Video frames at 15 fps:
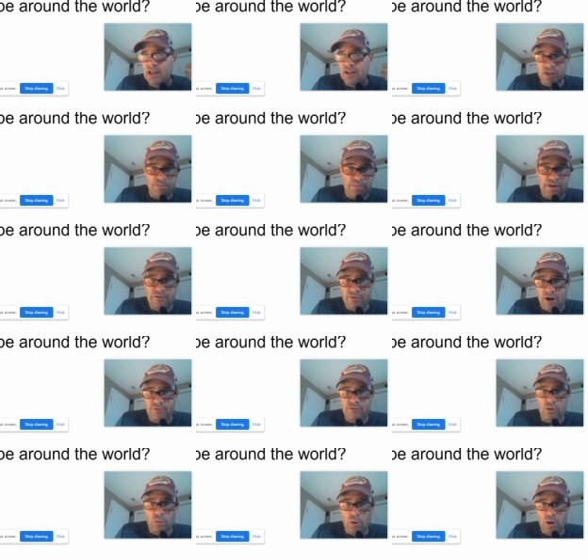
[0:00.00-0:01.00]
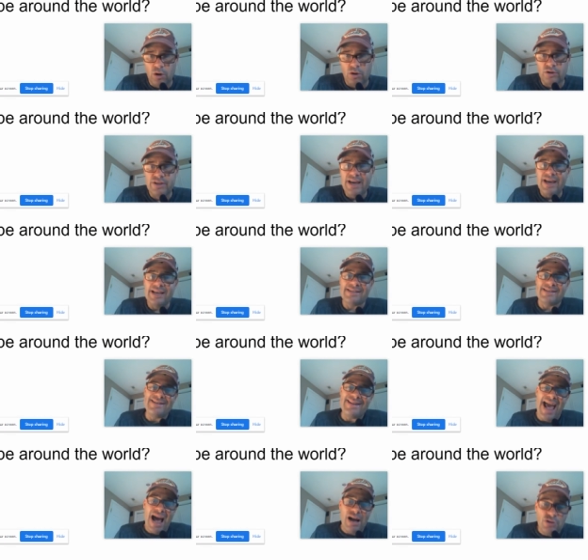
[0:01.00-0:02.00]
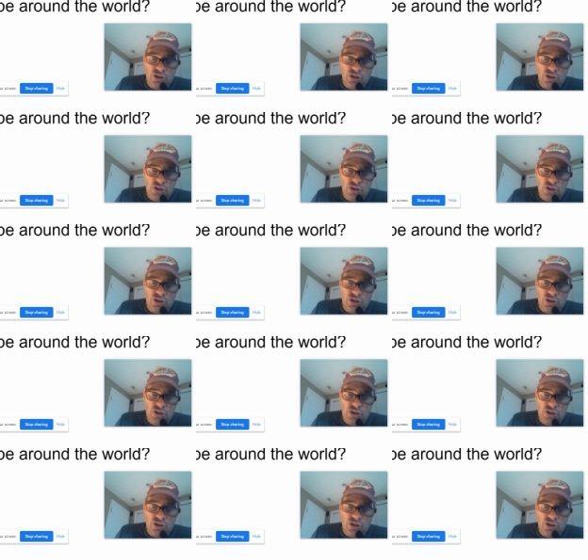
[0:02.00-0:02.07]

let's be involved in the world is now